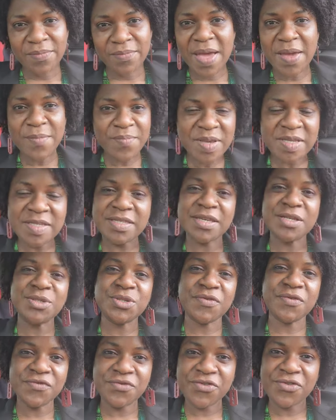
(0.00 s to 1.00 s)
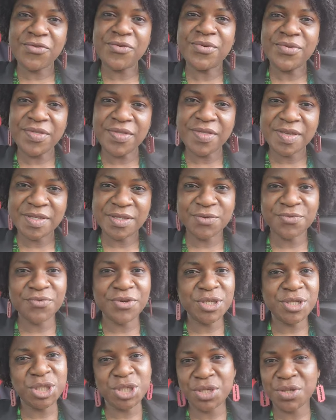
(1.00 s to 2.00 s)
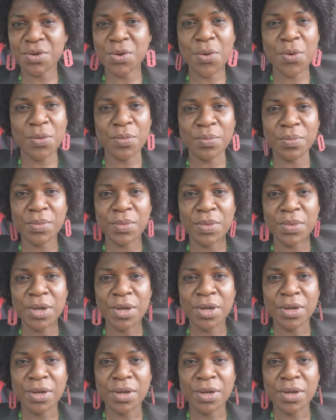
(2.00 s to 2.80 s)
my message of truth is reaching home